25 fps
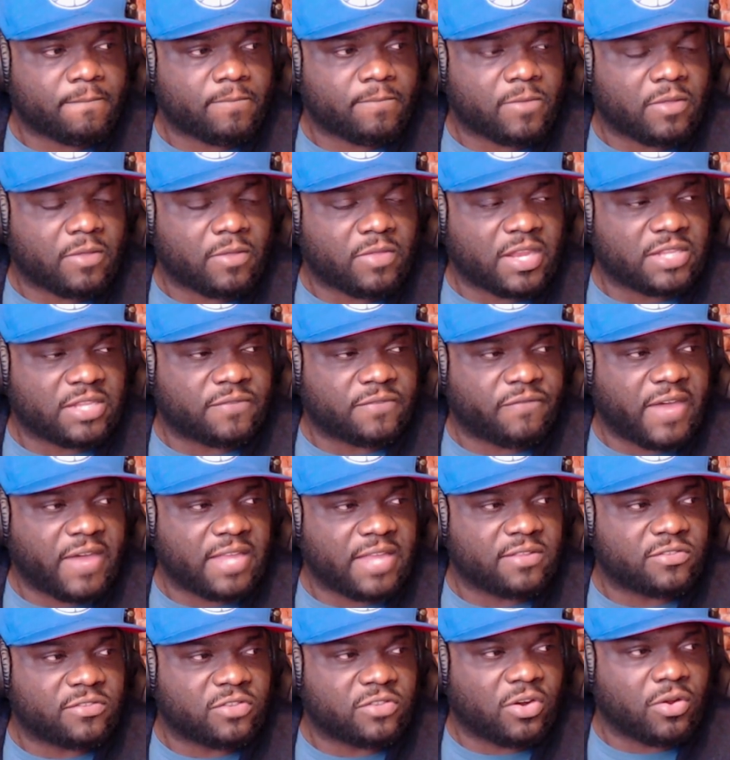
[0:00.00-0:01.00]
that he's
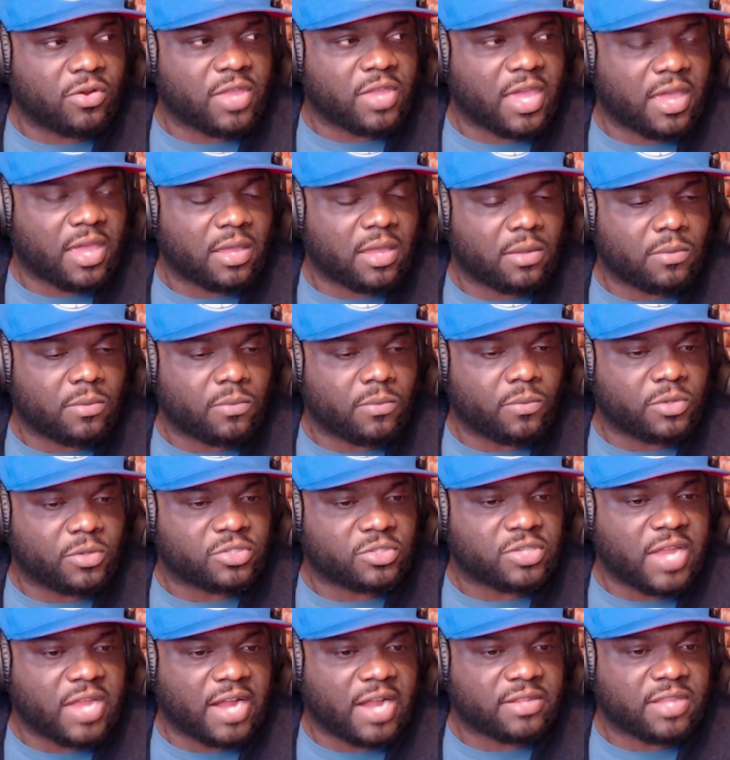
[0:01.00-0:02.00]
fighting, Sergei, was
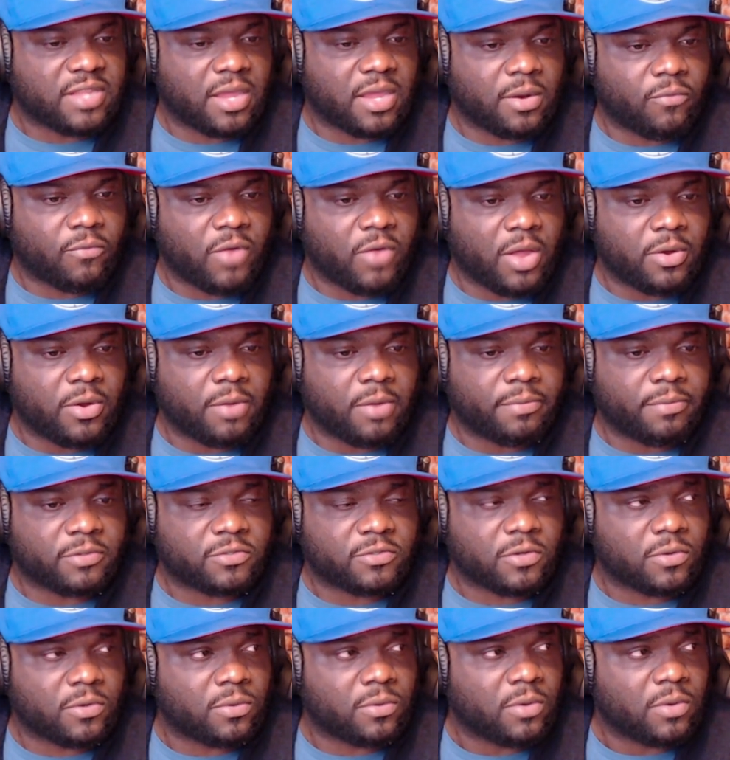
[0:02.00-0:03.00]
knocked down in round number
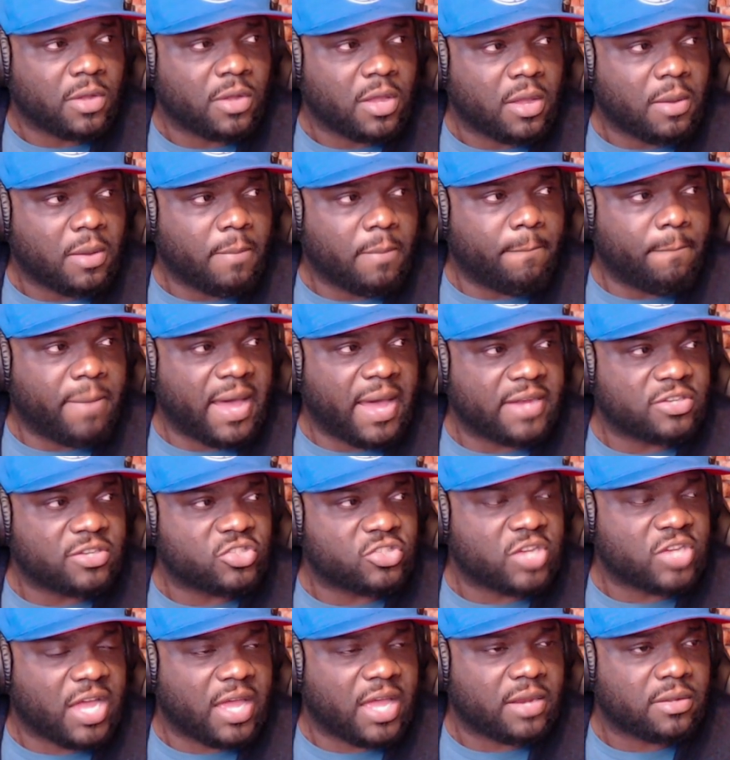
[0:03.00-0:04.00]
2. Body
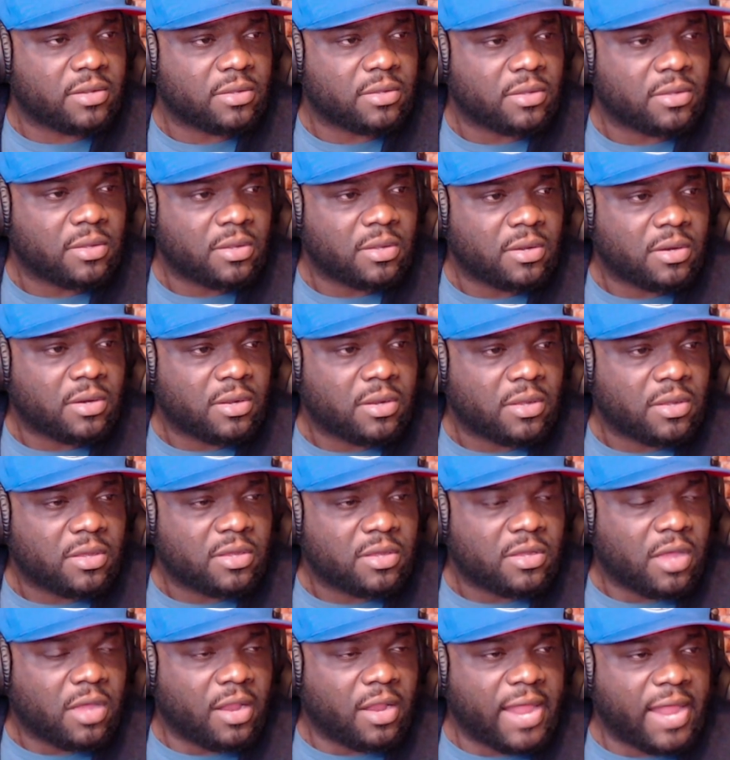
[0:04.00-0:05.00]
shot.
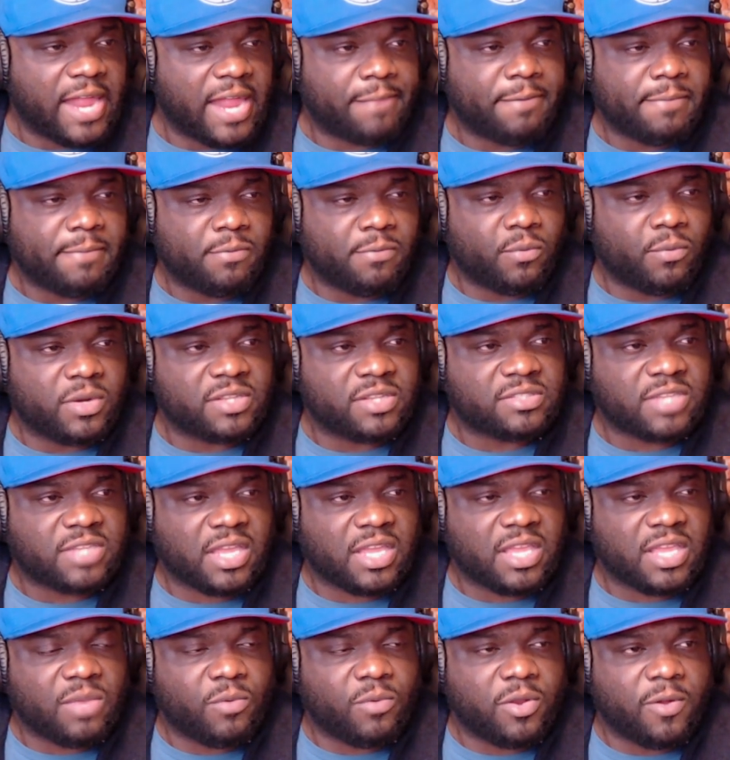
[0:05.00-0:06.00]
A lot of people want to say
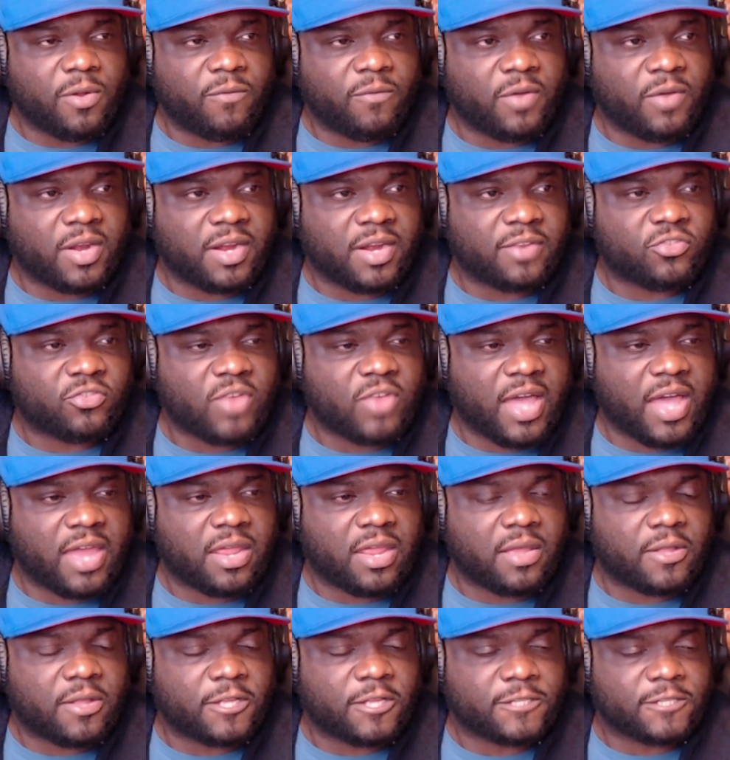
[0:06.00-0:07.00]
he went over there to try
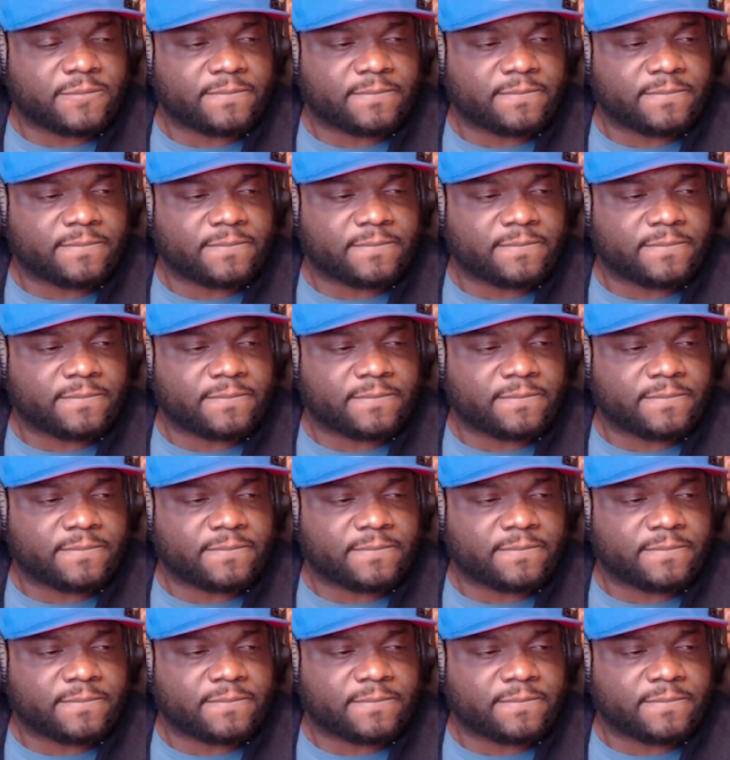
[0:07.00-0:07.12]
to...